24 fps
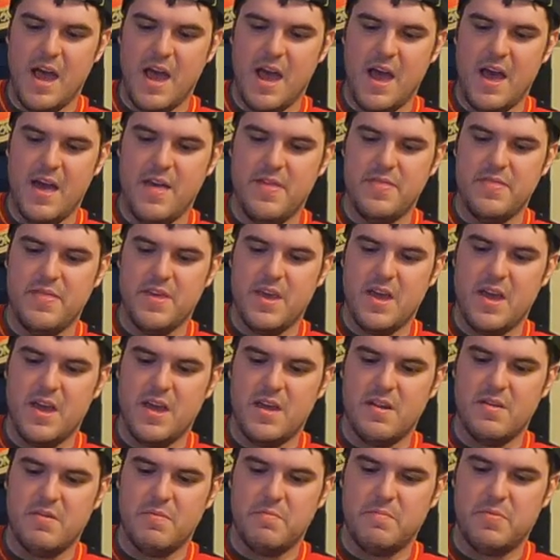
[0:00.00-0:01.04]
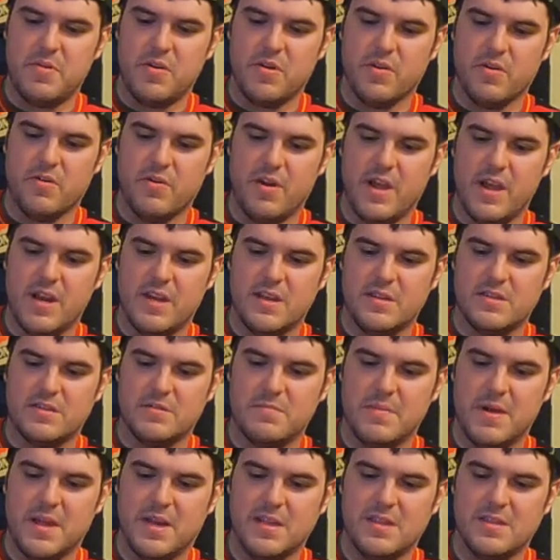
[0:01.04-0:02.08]
and then pureed it to
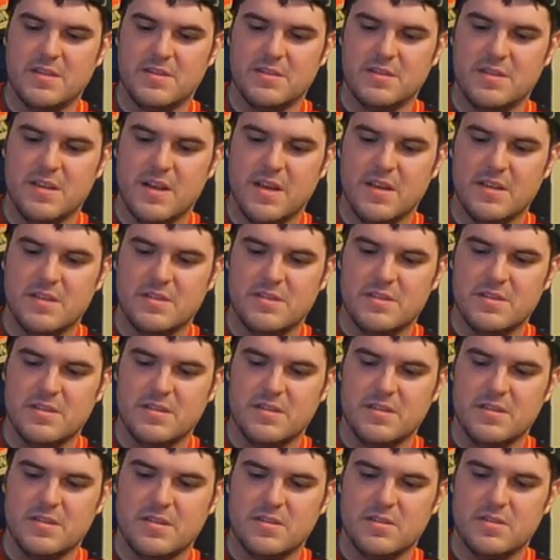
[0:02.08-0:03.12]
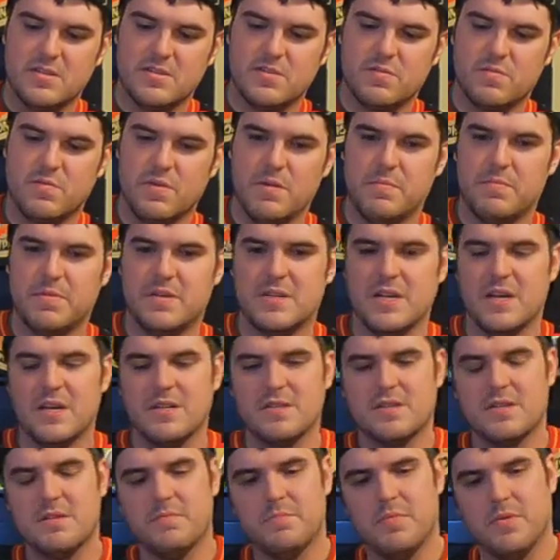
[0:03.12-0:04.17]
make it this nice sweet potato
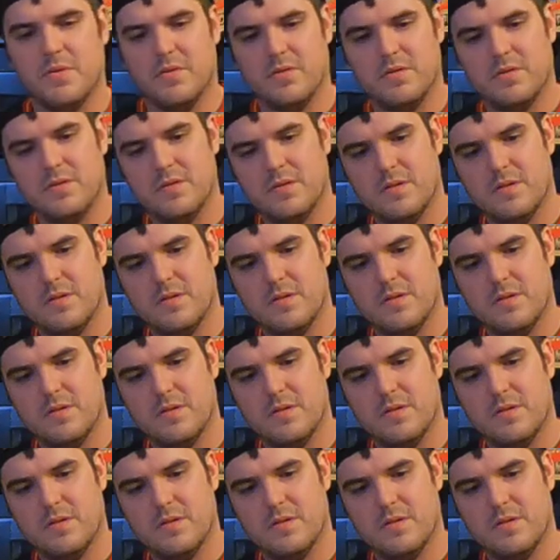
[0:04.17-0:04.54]
simple.